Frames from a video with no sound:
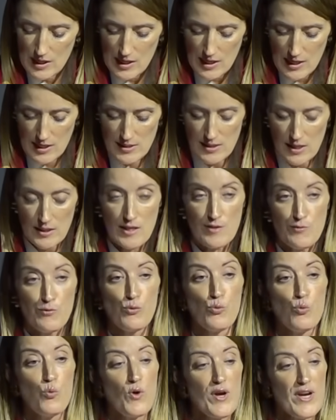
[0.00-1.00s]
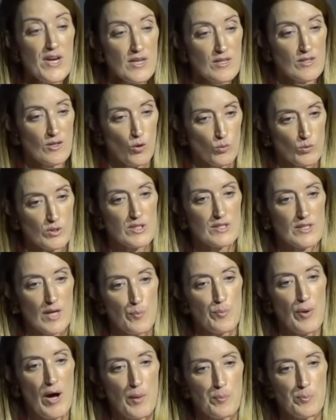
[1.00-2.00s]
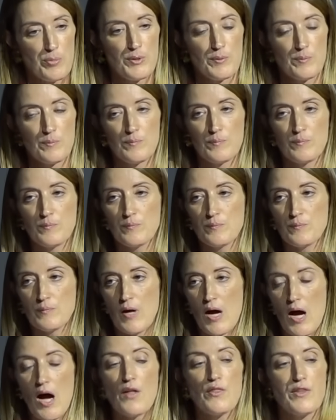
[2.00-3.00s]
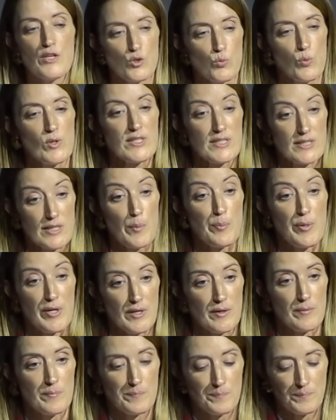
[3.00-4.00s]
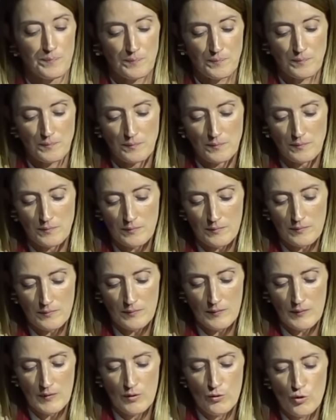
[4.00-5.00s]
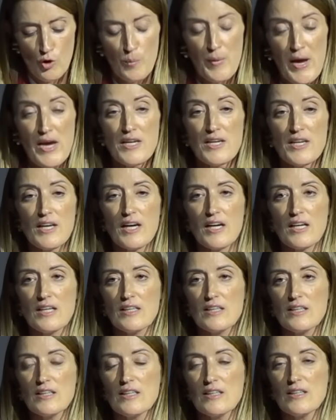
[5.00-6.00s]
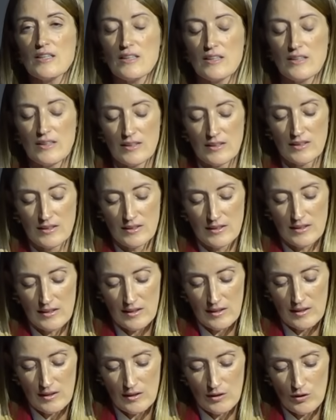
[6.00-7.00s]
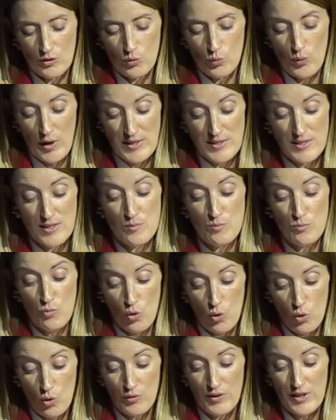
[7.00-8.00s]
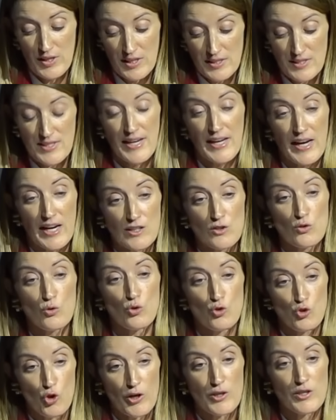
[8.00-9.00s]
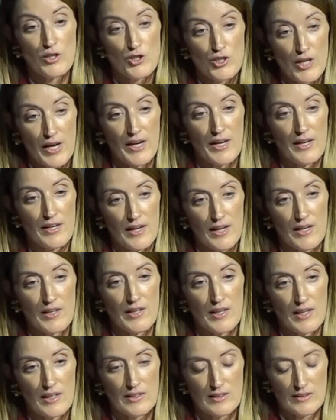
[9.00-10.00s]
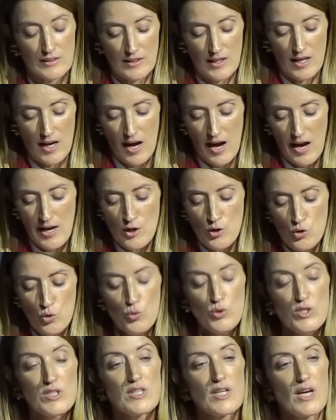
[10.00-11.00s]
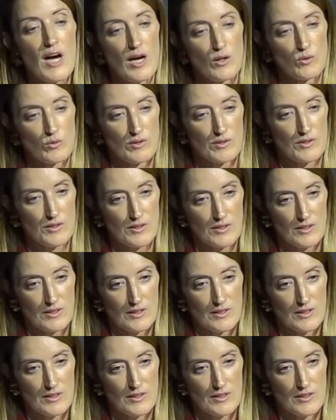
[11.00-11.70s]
is that if we don't step up, others will step in. Romania waited more than a decade to join the Schengen area. I lose count